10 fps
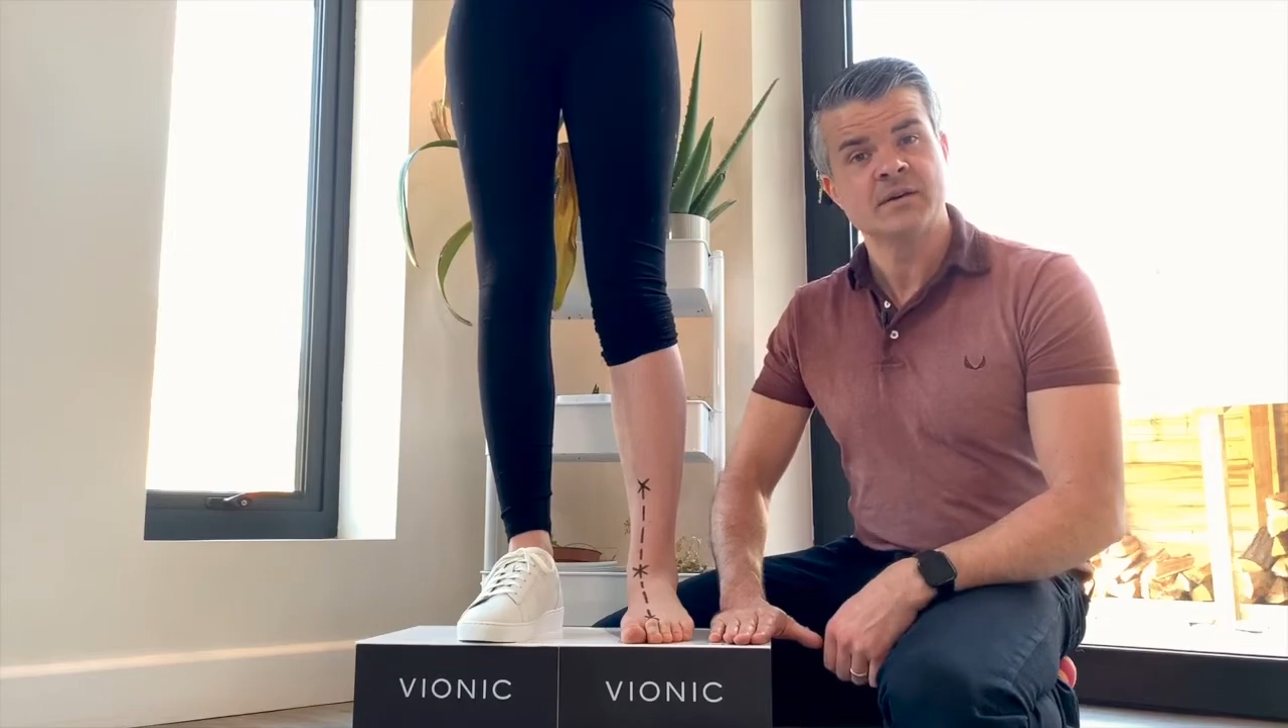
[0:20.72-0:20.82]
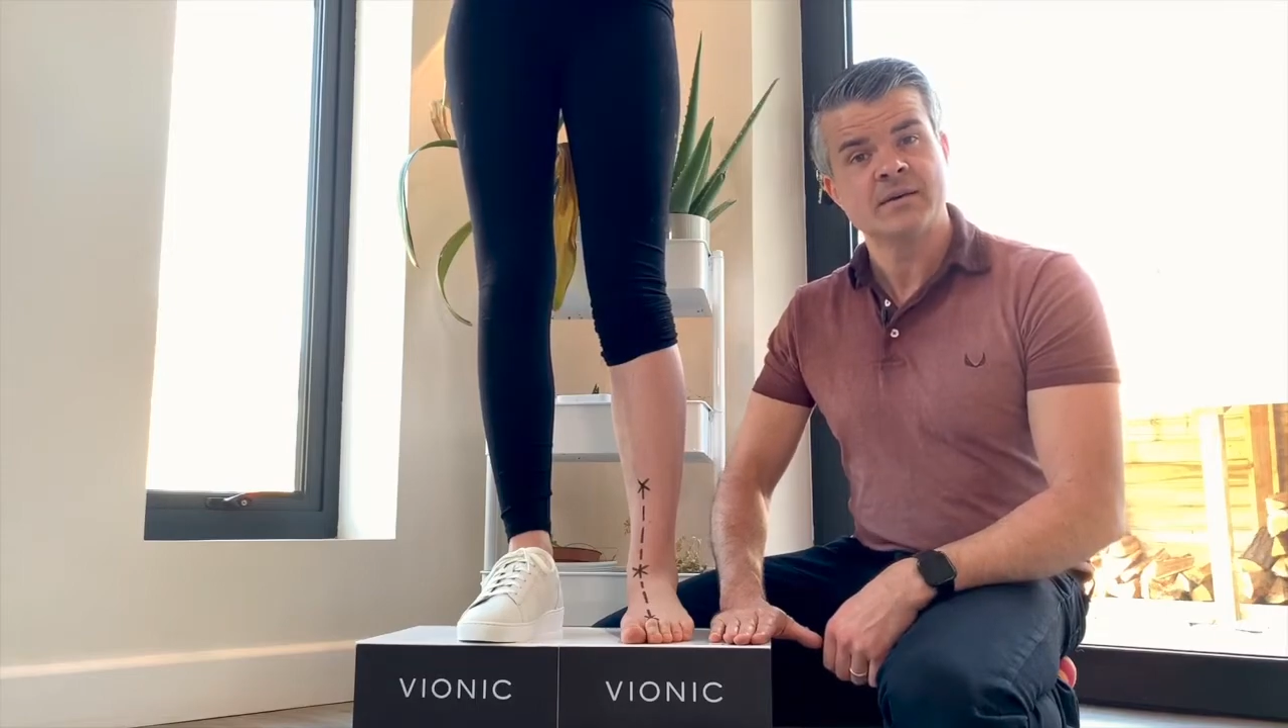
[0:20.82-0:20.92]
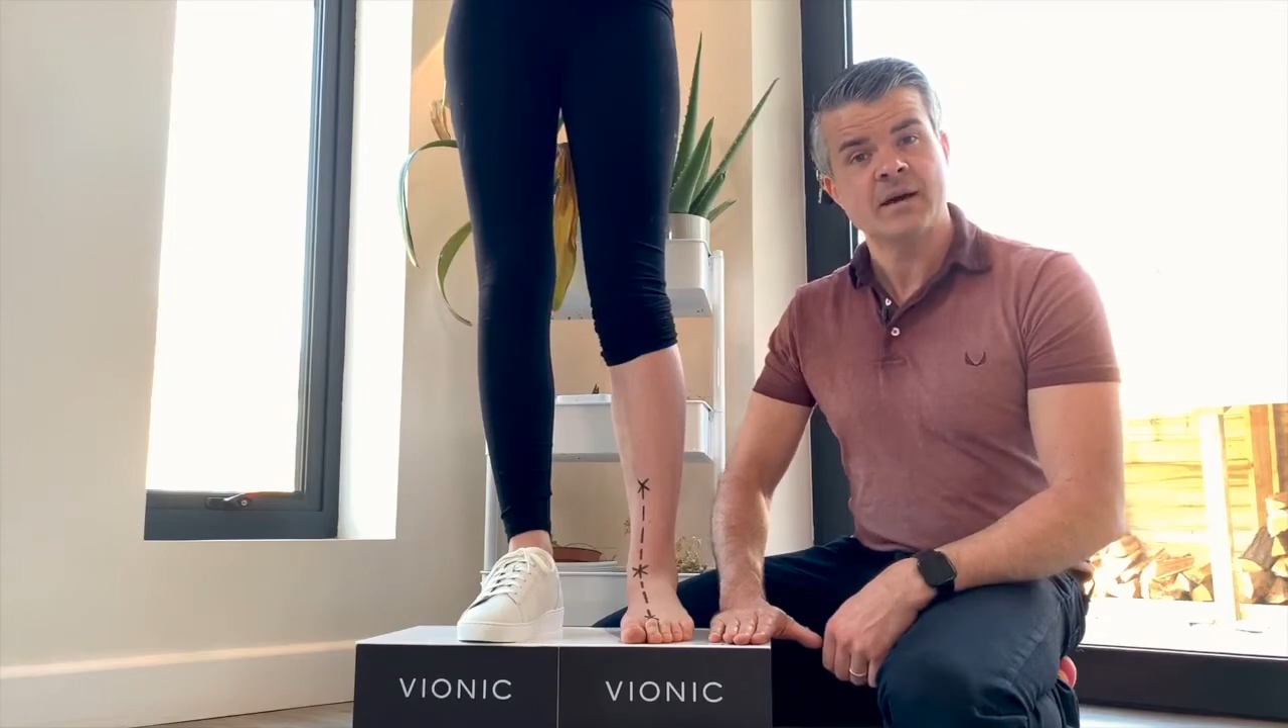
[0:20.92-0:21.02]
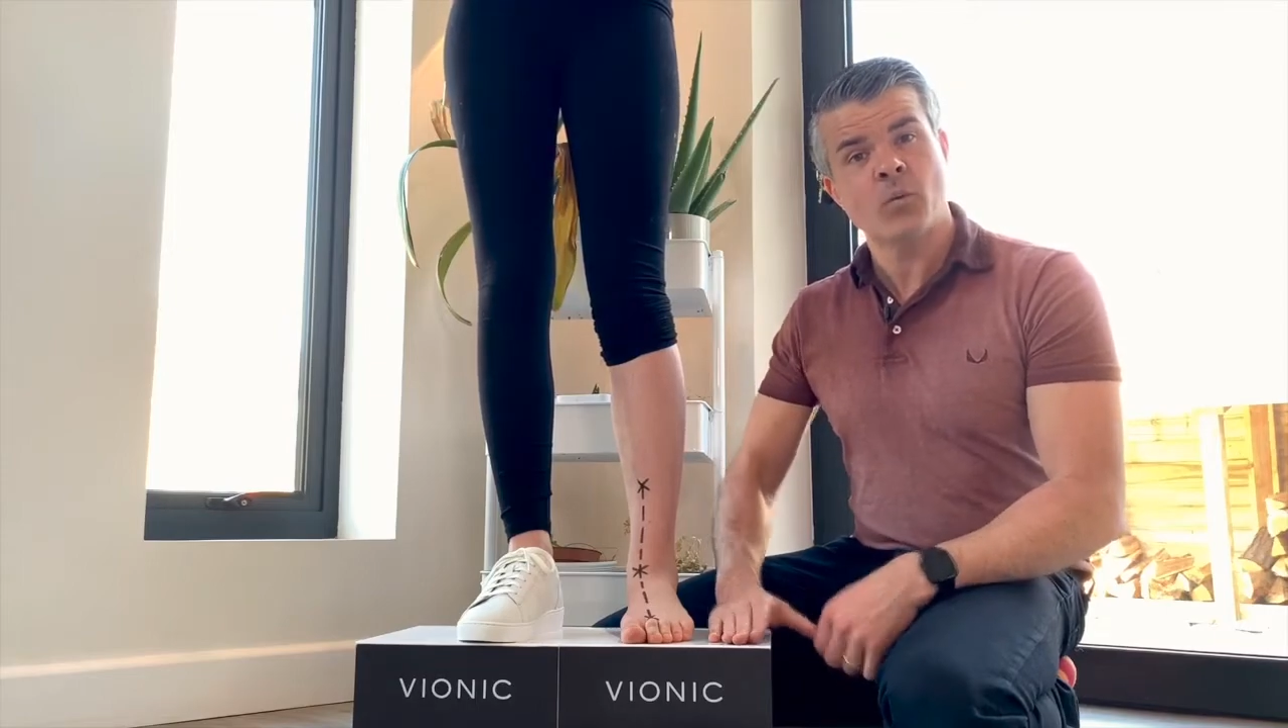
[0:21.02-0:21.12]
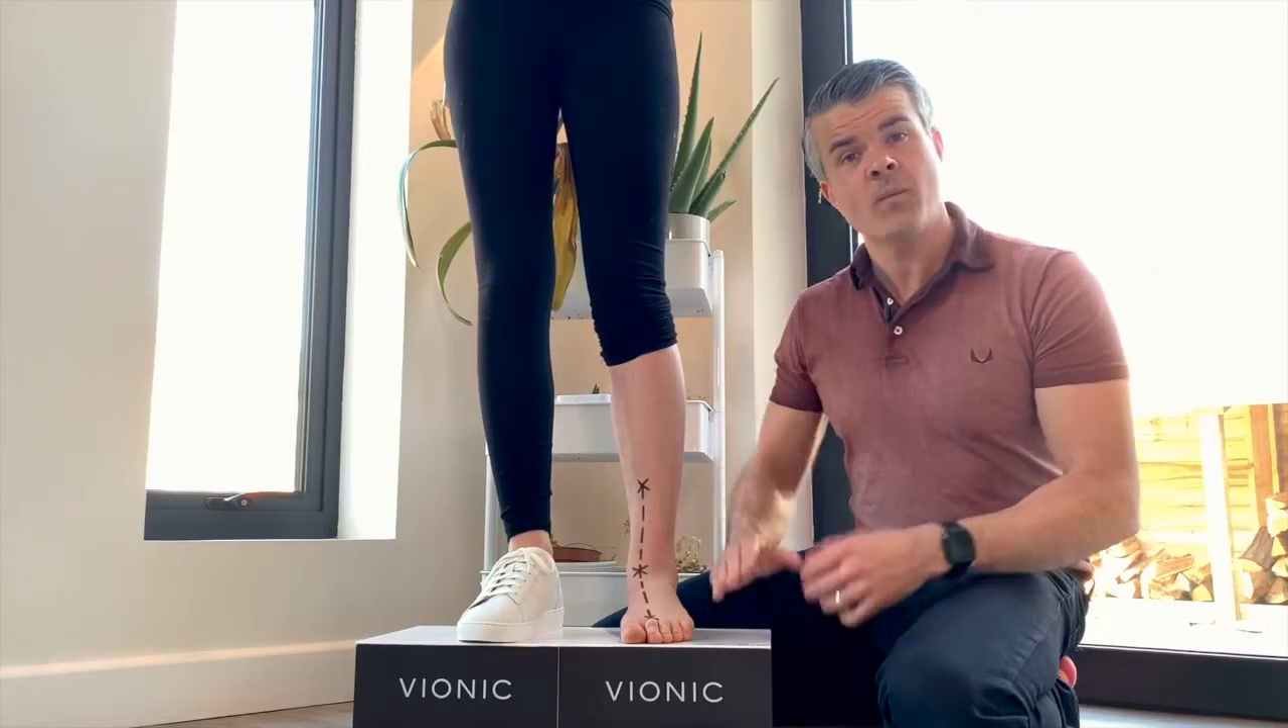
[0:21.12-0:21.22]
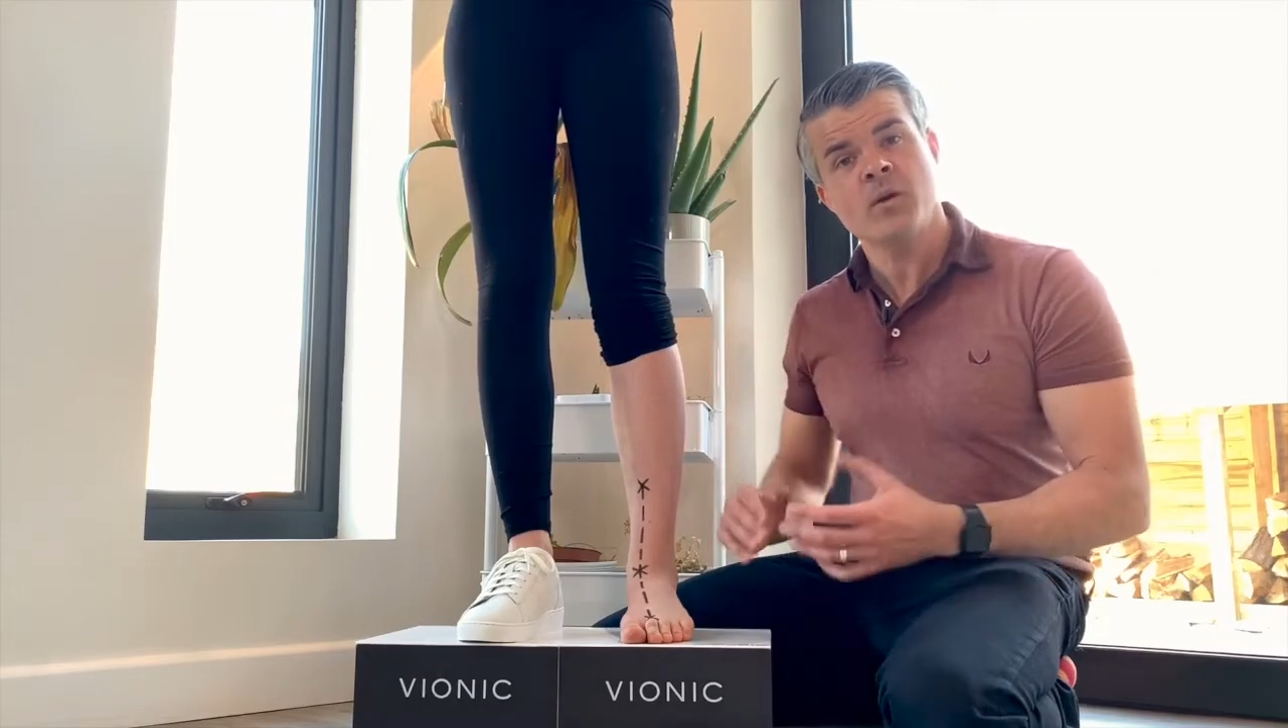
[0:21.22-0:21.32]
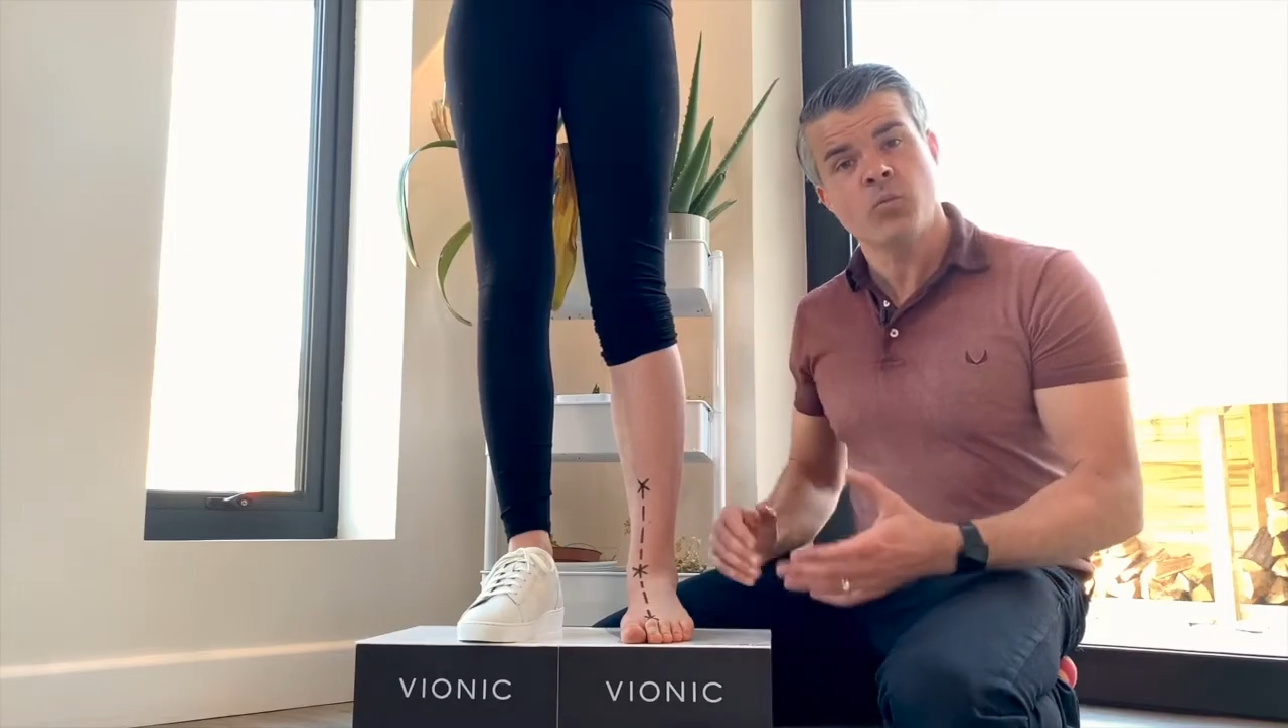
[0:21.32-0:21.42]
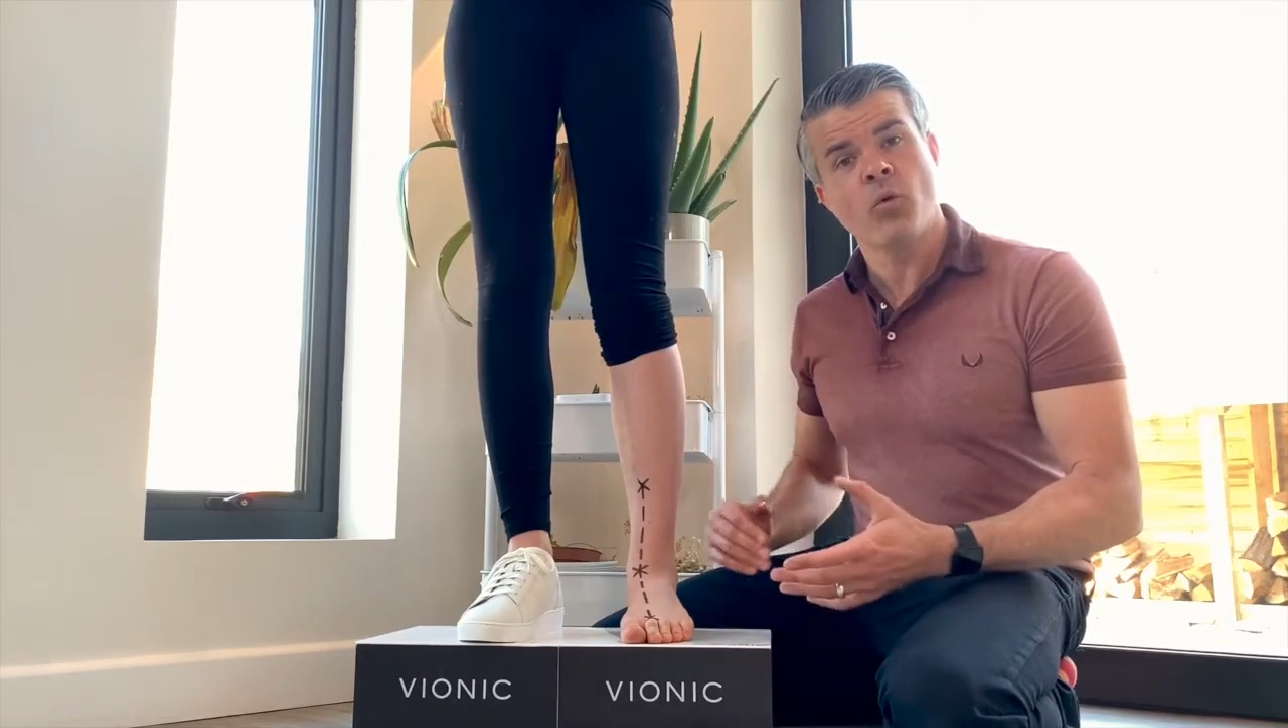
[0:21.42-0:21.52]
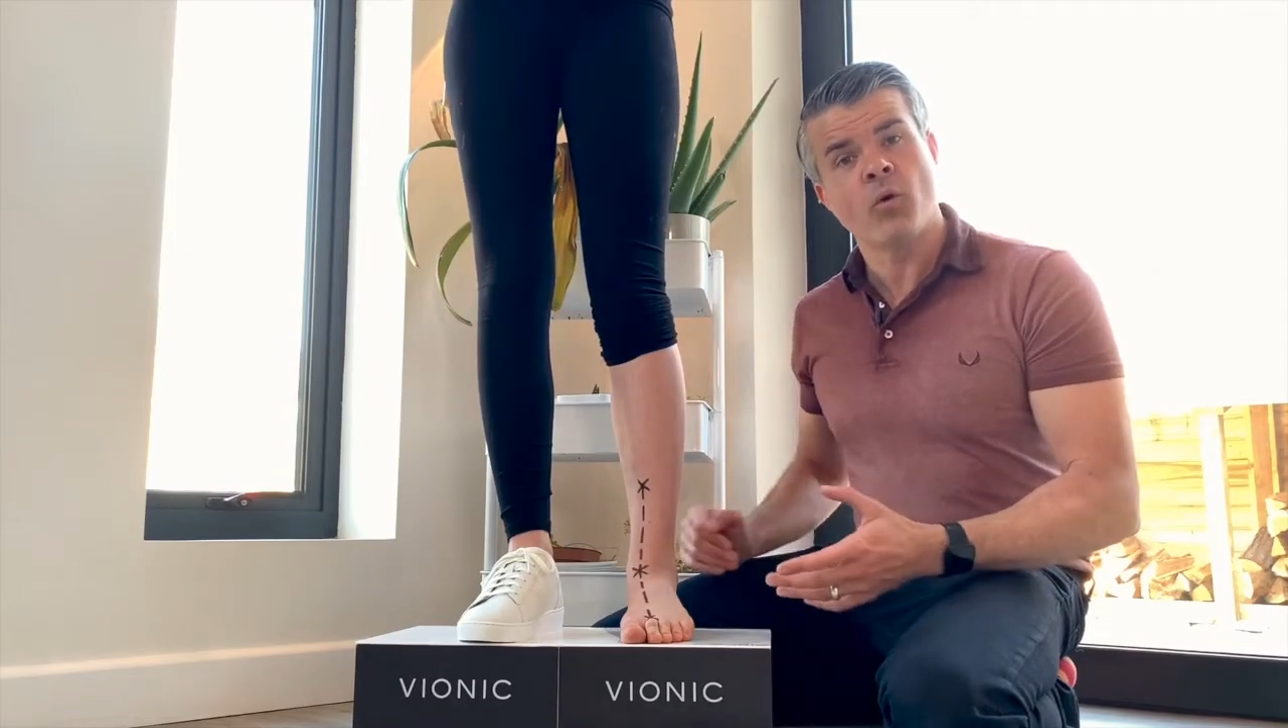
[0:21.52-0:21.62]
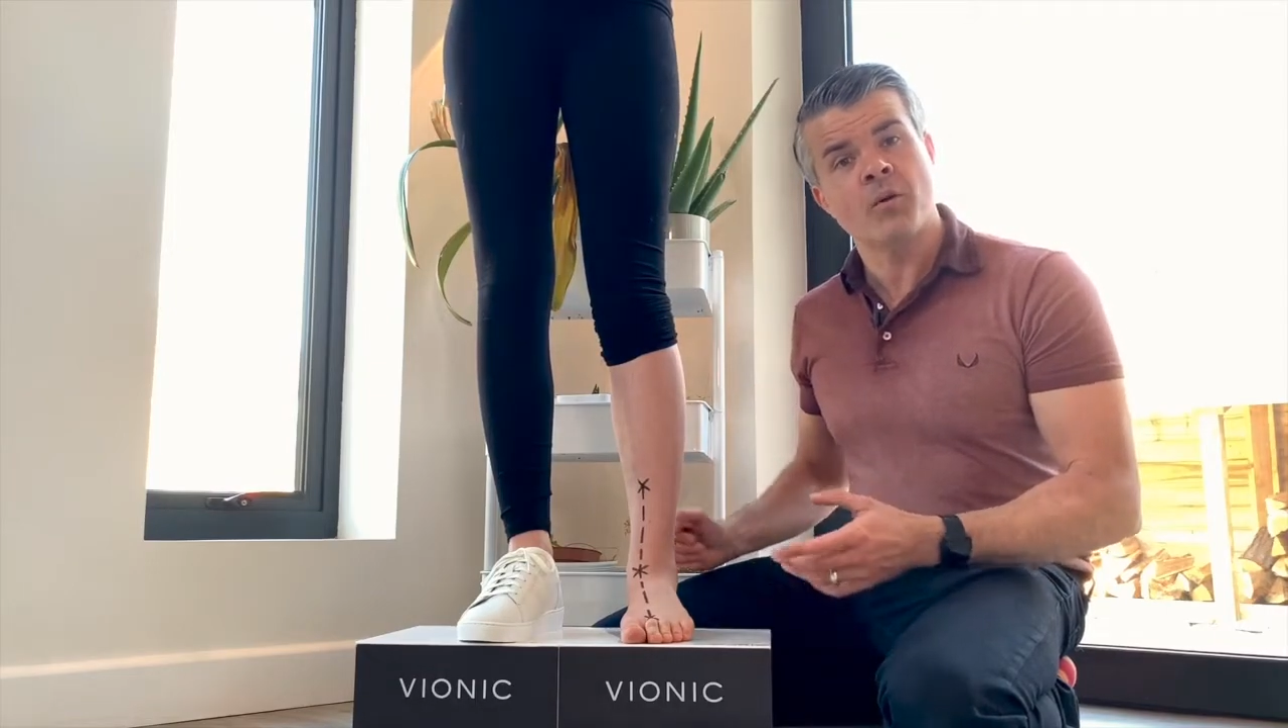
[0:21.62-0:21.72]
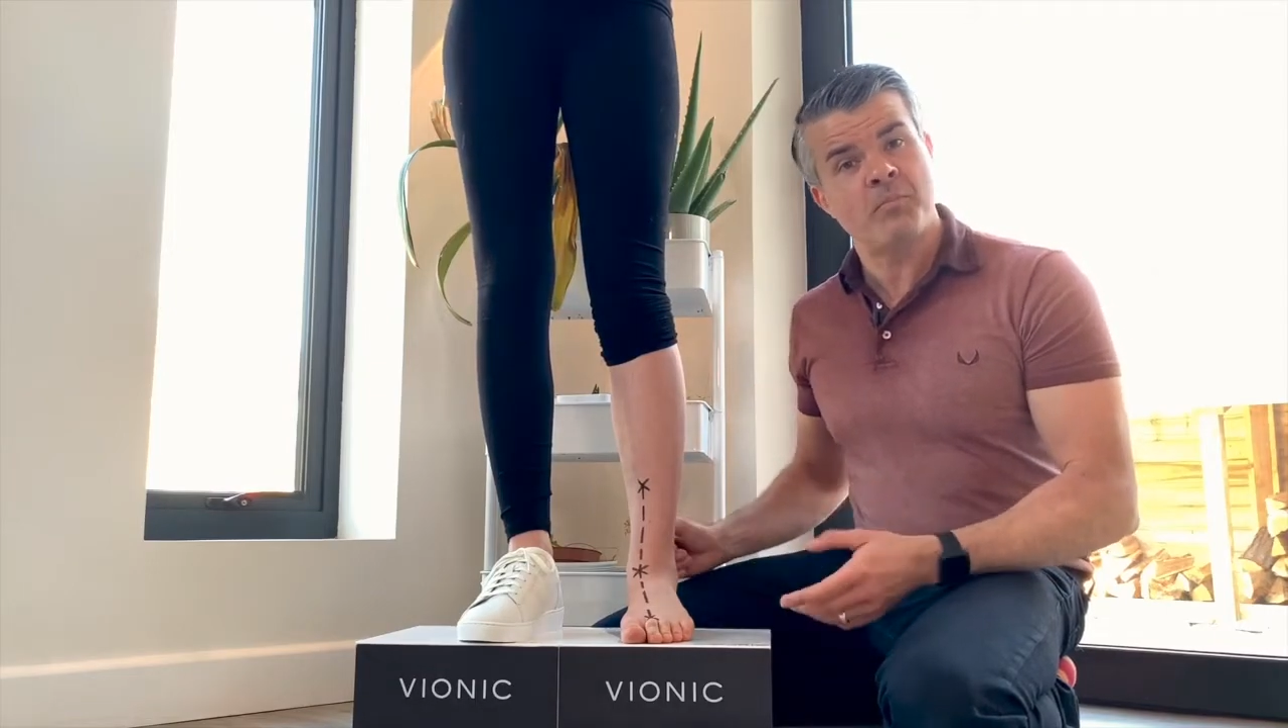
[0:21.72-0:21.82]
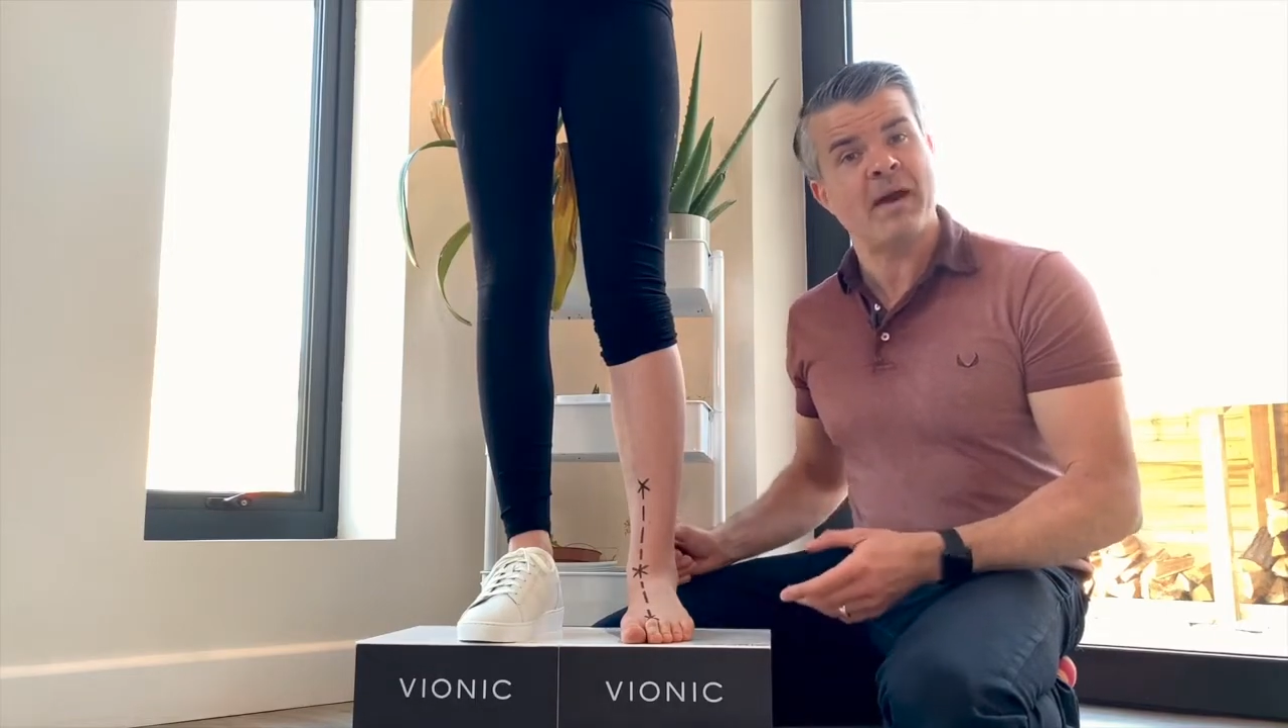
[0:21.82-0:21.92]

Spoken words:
And when we walk